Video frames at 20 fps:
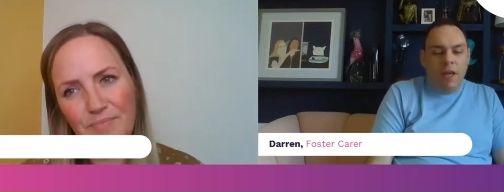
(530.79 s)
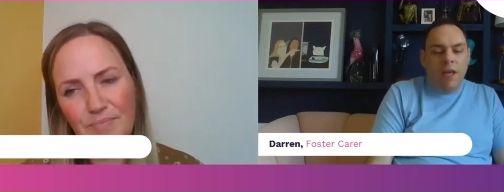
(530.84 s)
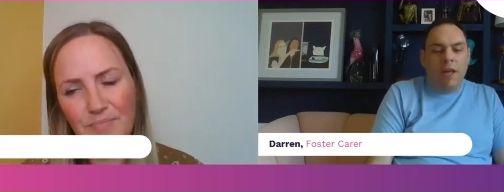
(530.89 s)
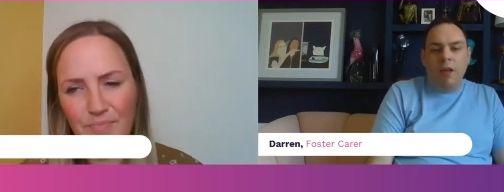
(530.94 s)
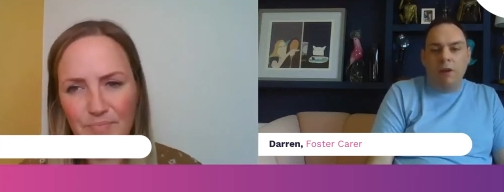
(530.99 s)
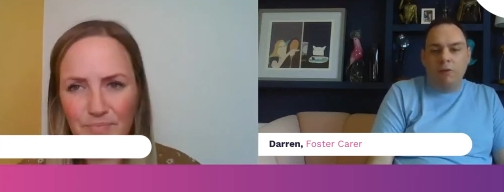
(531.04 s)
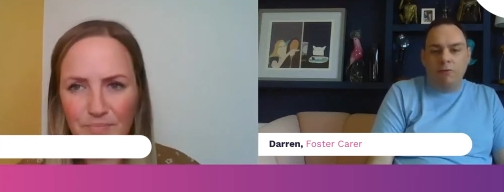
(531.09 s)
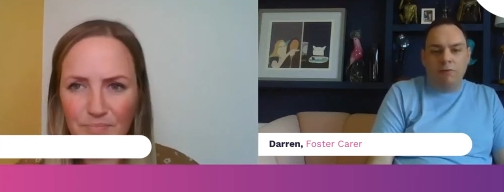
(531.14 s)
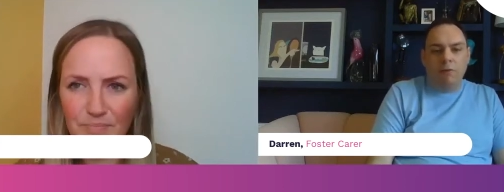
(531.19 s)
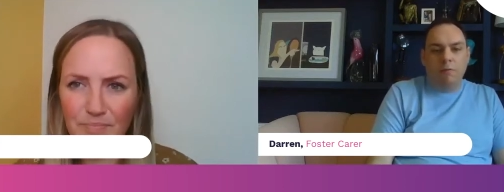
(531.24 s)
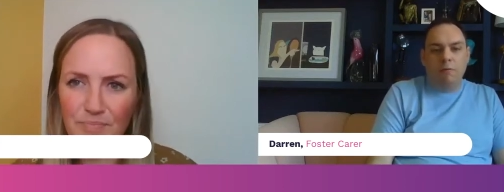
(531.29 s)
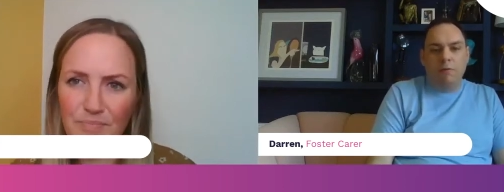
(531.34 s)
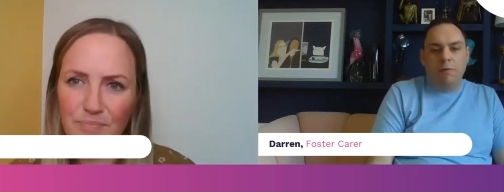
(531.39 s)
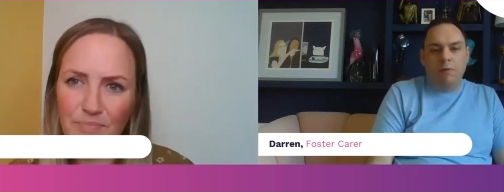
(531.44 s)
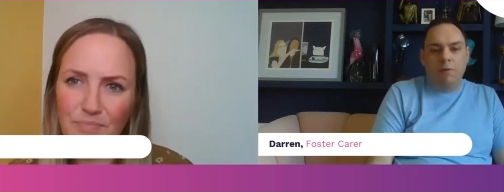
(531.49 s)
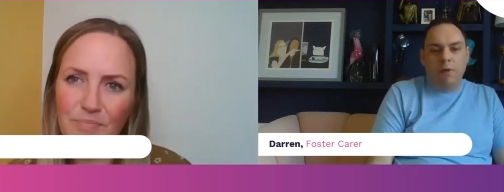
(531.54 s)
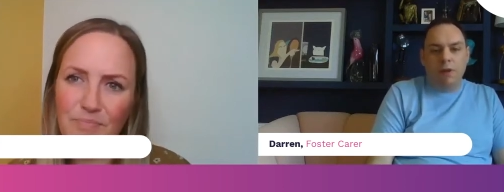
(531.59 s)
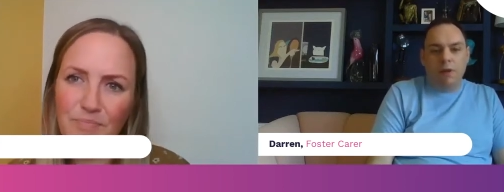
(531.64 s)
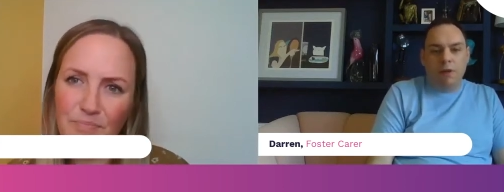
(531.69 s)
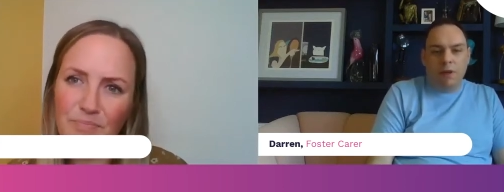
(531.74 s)
Speaker 1: it is
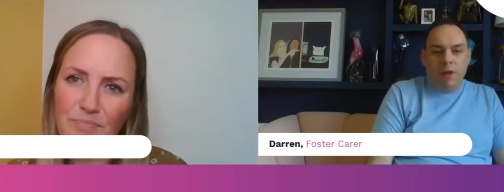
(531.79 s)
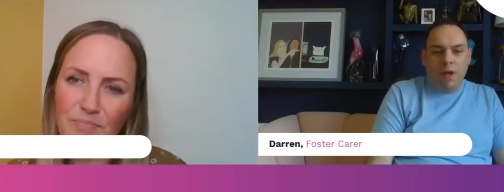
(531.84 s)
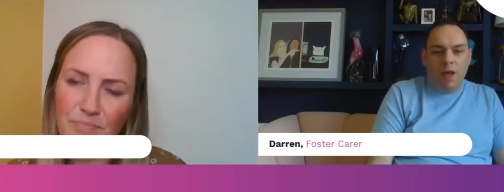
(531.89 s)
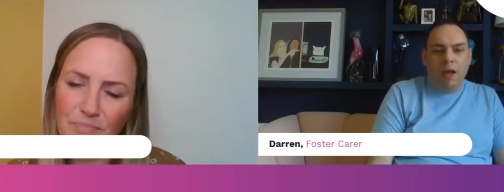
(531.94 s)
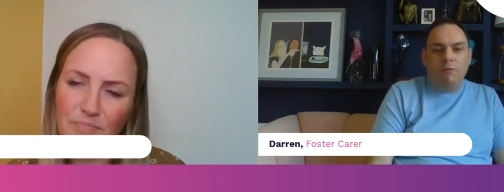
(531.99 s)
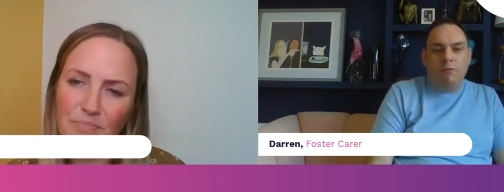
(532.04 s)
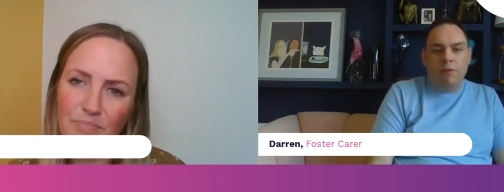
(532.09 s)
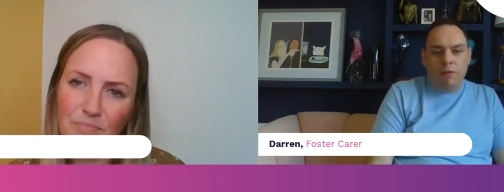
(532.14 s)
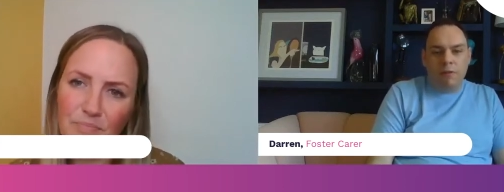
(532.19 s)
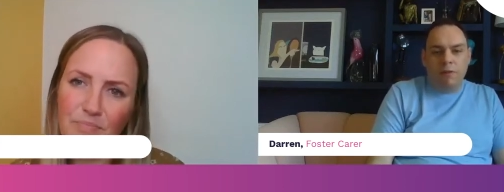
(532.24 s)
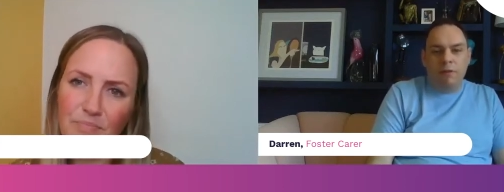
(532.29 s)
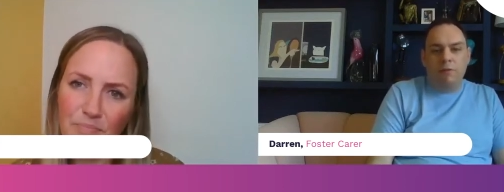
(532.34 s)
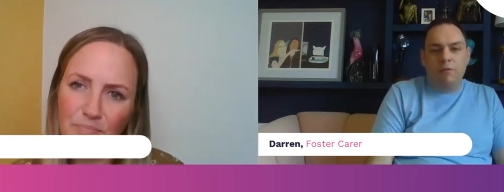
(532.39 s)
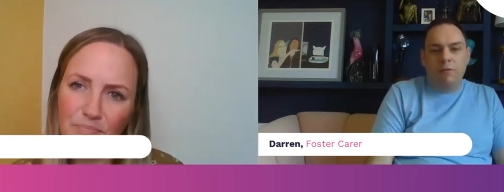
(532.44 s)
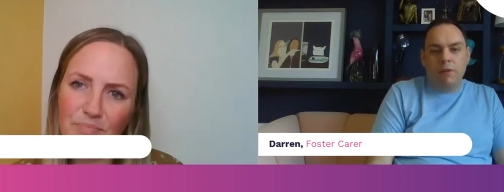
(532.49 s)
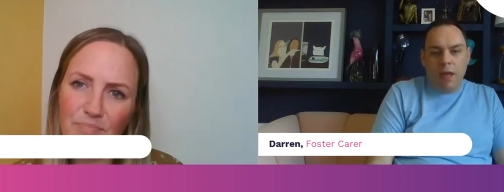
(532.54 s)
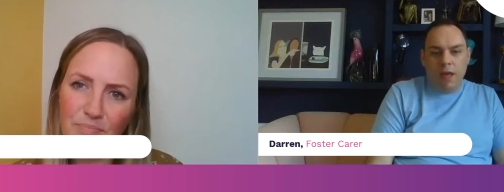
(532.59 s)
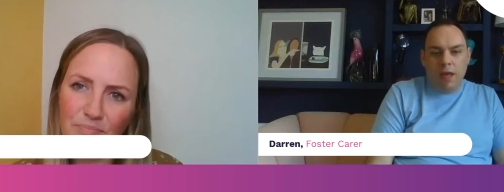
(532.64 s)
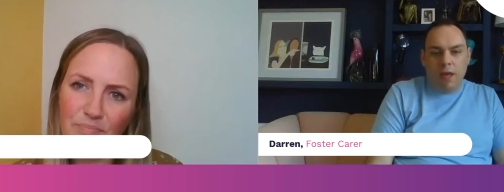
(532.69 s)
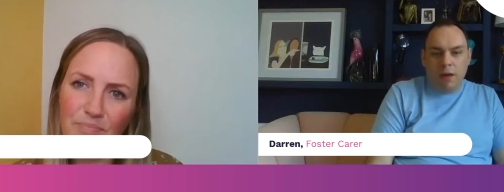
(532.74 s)
rewarding every
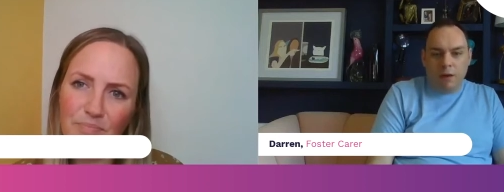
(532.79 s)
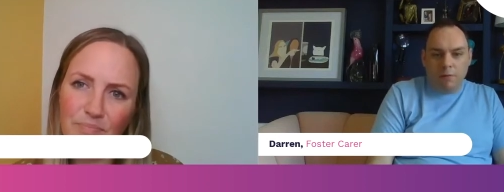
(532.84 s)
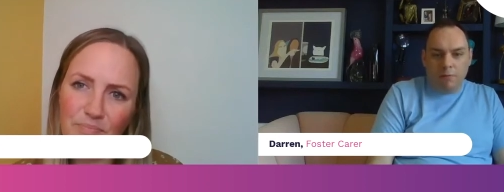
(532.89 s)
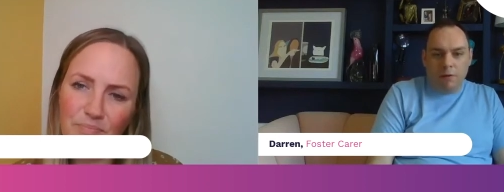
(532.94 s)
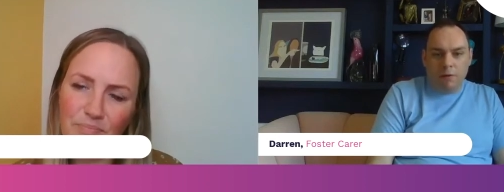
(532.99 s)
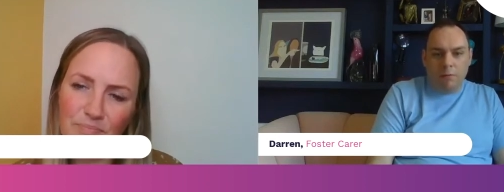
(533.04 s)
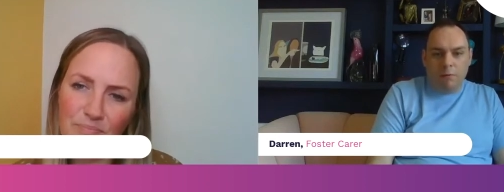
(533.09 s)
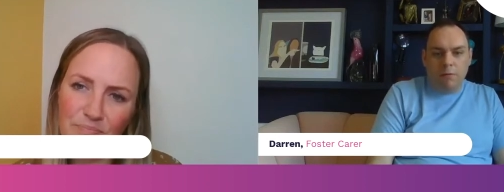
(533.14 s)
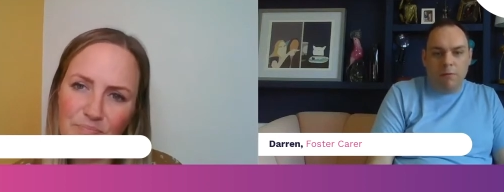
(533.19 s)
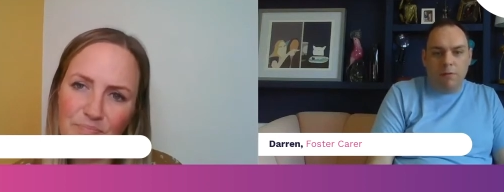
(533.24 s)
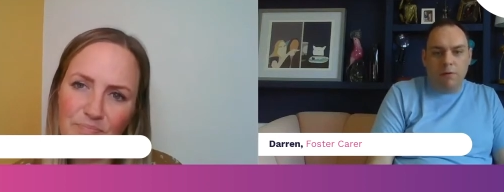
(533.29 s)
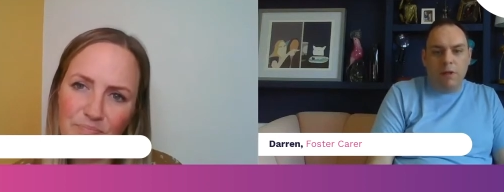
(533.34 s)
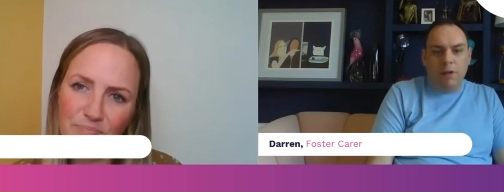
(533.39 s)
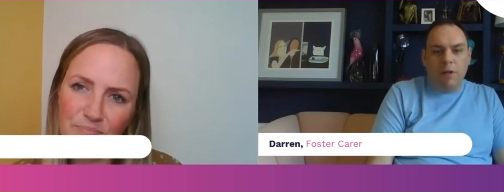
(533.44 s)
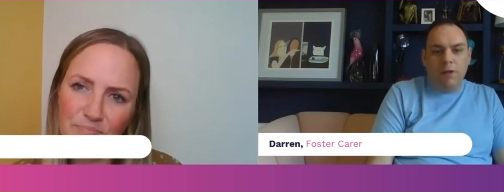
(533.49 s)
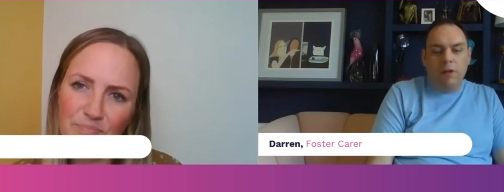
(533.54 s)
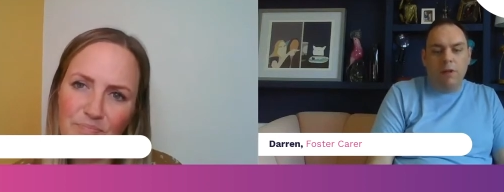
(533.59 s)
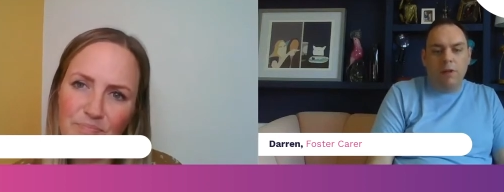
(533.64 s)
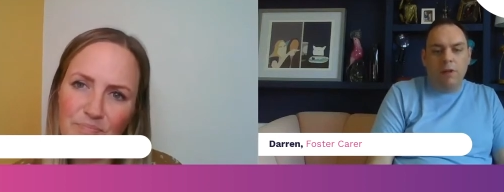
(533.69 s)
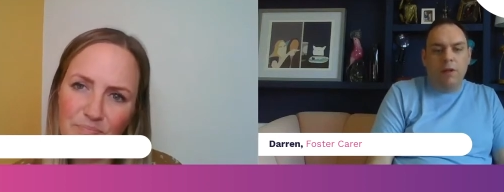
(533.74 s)
single day i'm
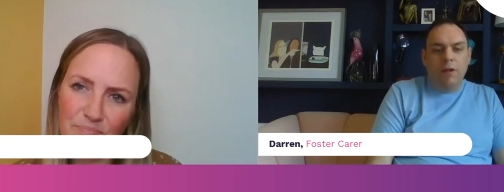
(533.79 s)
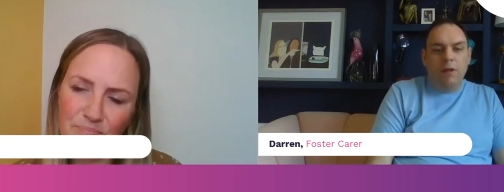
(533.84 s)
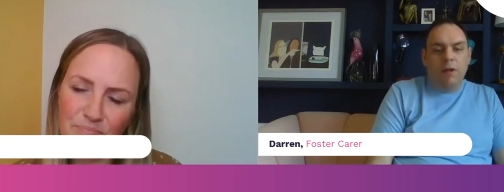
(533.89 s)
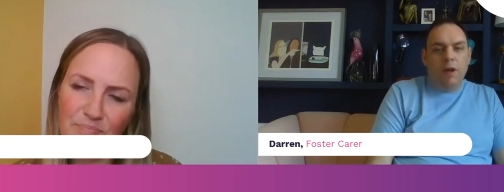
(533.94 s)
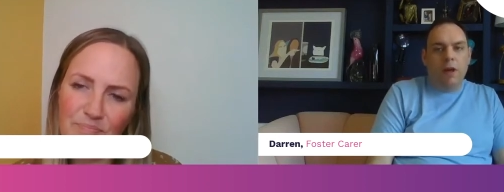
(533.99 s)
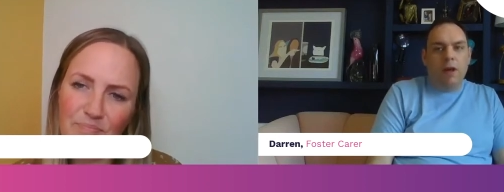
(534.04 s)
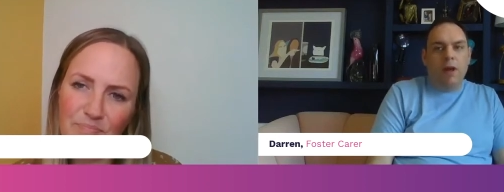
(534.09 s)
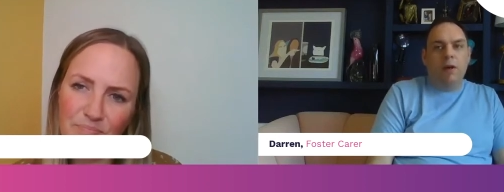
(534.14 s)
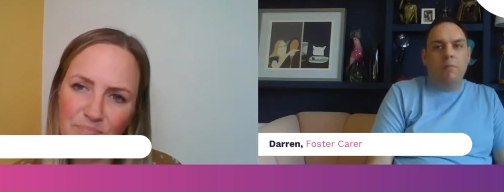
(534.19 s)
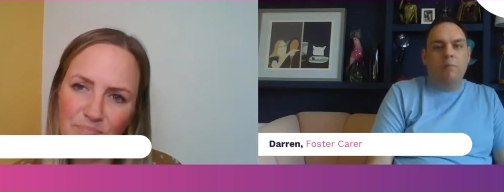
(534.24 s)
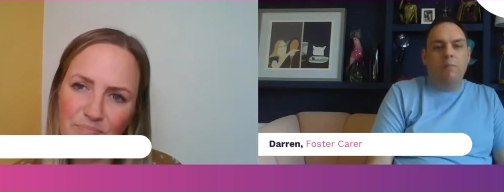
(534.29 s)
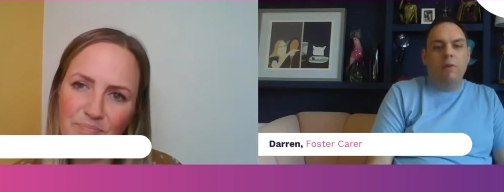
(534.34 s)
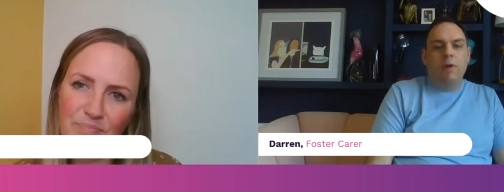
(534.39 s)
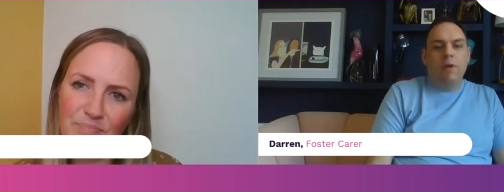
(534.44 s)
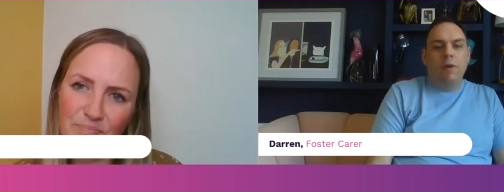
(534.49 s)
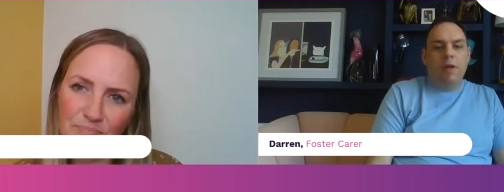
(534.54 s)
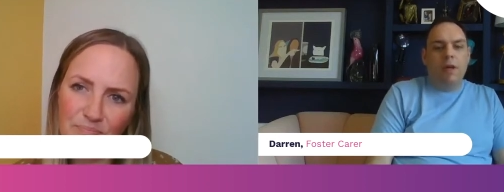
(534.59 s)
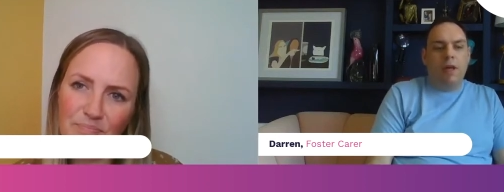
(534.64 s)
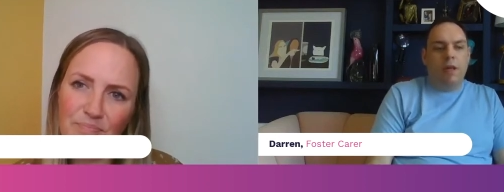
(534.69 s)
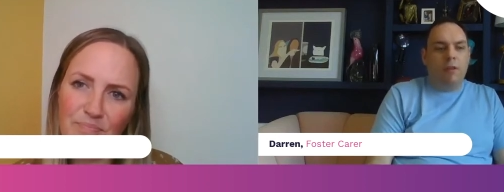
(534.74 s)
rewarded um,